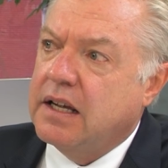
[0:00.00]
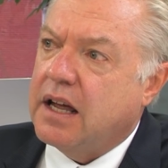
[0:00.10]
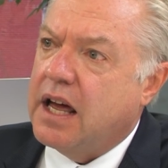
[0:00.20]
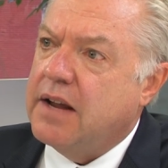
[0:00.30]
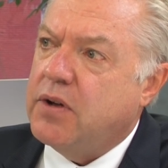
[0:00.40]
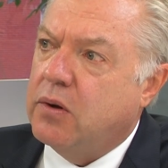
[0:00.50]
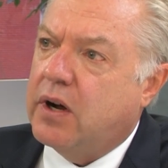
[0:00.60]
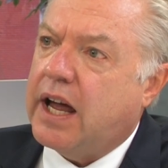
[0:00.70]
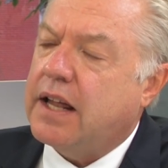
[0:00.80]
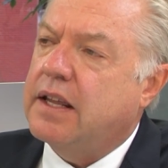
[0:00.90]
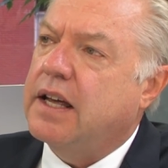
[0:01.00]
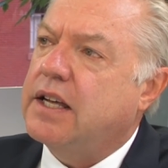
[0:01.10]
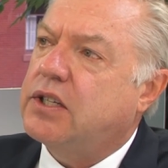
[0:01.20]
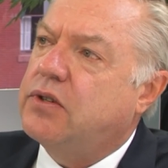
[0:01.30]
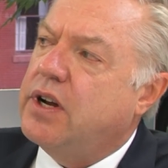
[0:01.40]
And if you look at the
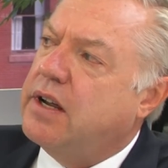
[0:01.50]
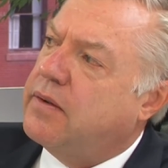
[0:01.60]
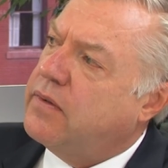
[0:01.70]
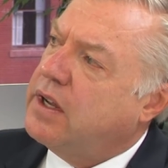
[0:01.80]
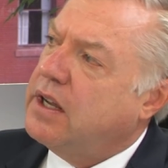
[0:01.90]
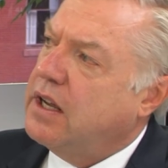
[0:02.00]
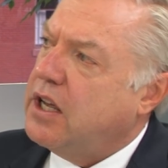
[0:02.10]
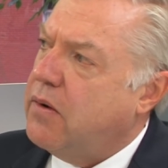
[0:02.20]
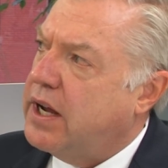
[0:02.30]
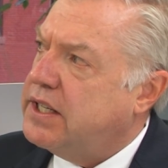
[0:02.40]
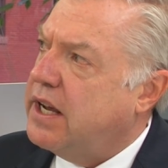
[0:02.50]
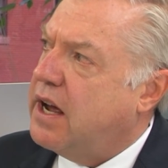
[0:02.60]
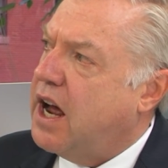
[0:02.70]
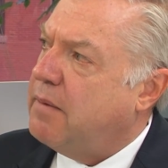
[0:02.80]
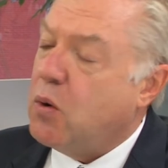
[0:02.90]
history of U.S.
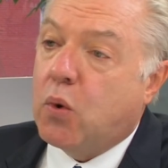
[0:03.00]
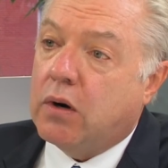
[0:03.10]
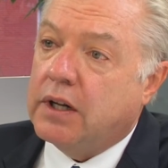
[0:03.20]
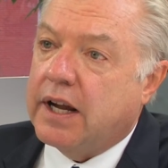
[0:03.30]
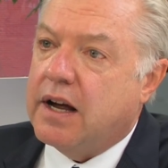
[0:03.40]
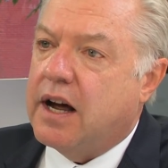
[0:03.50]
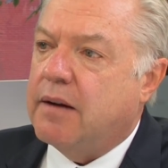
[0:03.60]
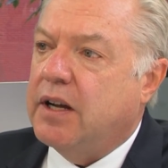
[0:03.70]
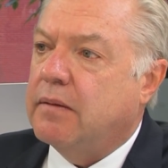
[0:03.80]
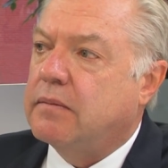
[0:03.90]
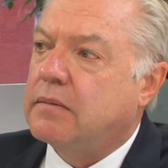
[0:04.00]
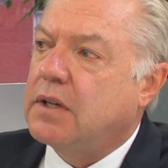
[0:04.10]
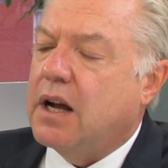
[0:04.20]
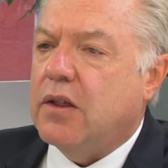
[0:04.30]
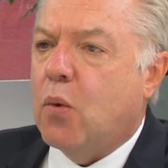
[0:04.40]
economy, world economy,
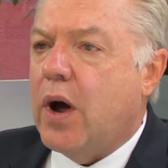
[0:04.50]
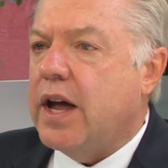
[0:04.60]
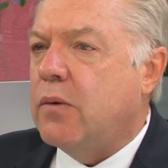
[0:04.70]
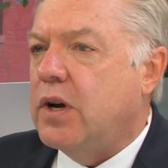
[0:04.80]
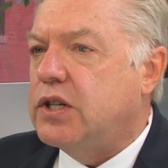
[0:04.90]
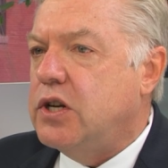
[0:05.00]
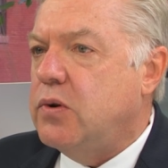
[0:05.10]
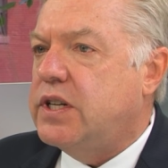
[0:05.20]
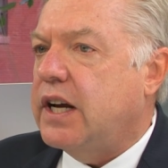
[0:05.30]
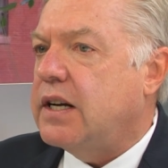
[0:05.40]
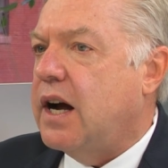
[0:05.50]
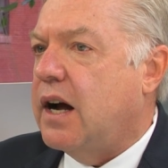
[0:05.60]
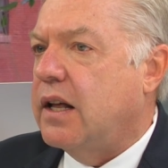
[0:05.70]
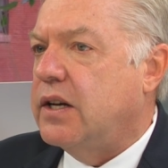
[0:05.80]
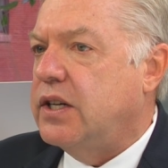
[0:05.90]
and the way in which new
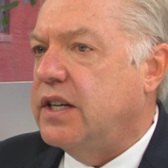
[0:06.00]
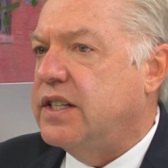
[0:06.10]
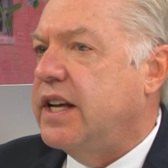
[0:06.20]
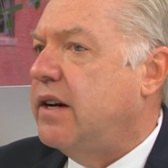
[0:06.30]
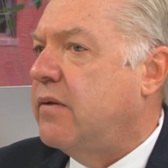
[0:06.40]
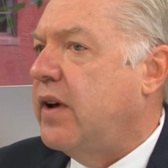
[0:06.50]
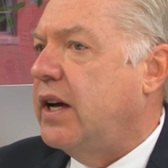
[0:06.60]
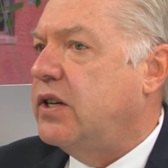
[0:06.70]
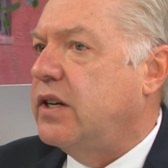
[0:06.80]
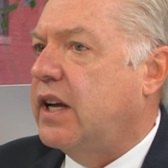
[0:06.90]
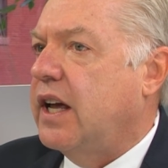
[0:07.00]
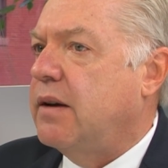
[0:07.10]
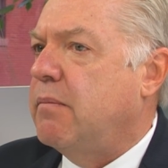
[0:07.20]
technologies and innovation can